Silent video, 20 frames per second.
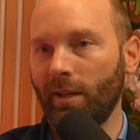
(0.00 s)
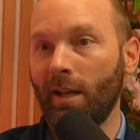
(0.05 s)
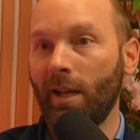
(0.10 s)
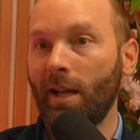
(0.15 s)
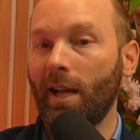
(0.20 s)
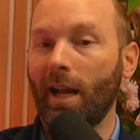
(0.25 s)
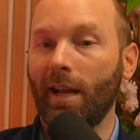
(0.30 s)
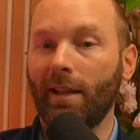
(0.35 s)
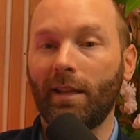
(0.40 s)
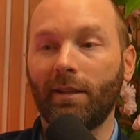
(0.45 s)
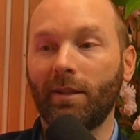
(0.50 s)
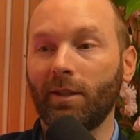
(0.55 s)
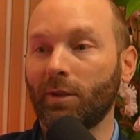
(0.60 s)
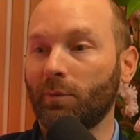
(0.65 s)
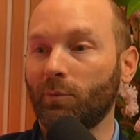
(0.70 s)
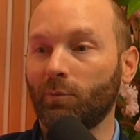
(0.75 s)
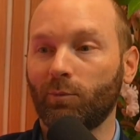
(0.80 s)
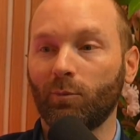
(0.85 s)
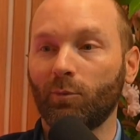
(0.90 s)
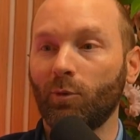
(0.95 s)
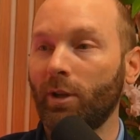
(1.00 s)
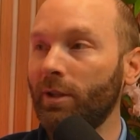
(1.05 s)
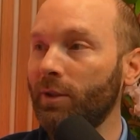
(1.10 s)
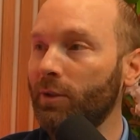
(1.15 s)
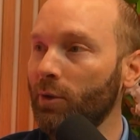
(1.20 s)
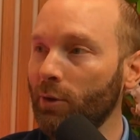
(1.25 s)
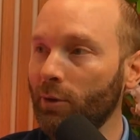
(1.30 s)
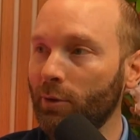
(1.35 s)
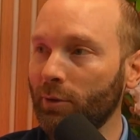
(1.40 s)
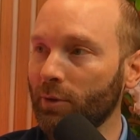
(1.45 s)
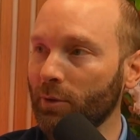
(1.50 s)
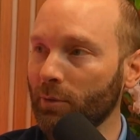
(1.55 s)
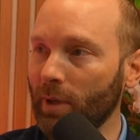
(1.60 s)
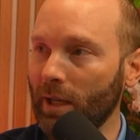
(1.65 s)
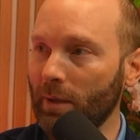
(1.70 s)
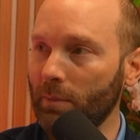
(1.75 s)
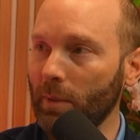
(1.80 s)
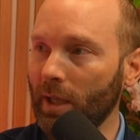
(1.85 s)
Yeah. And that thing's running circles around me.